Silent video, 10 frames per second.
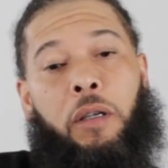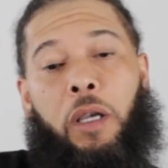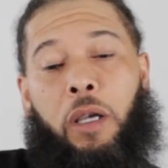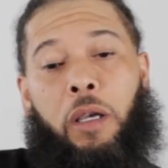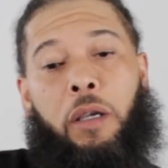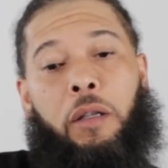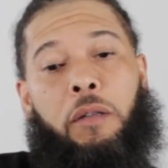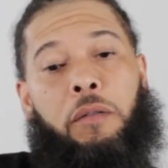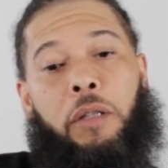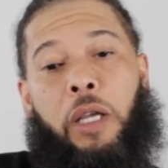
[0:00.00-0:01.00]

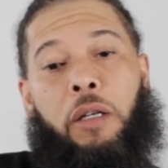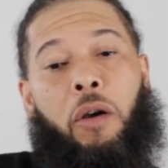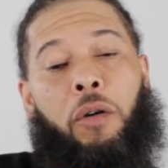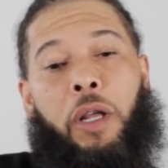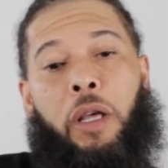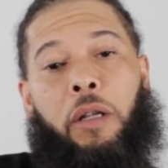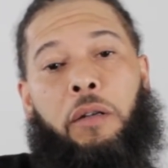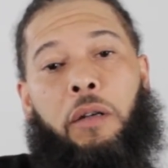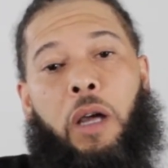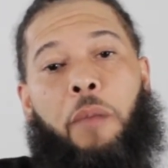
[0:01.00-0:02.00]
And they know that
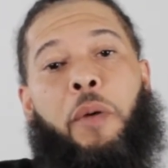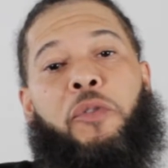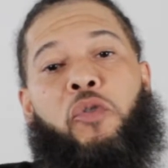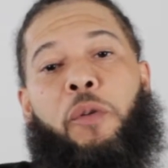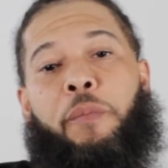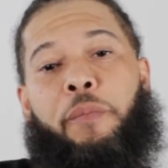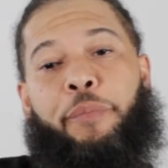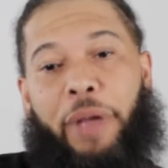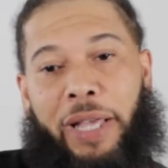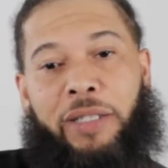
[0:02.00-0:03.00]
I'm gonna do the
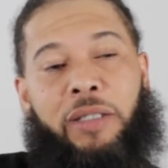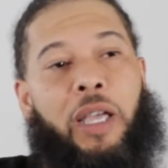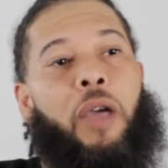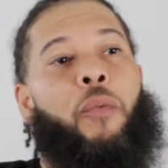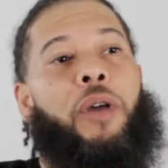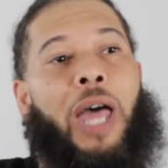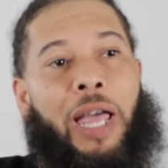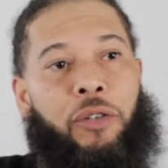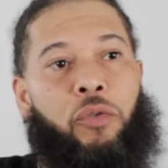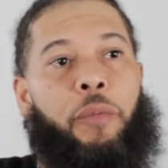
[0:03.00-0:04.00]
best at what
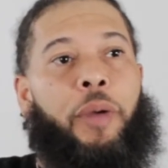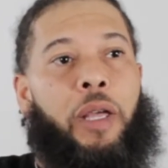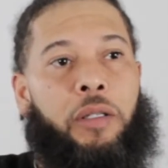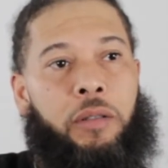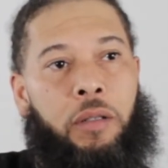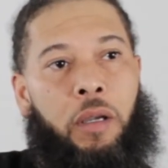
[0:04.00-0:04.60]
I do the best.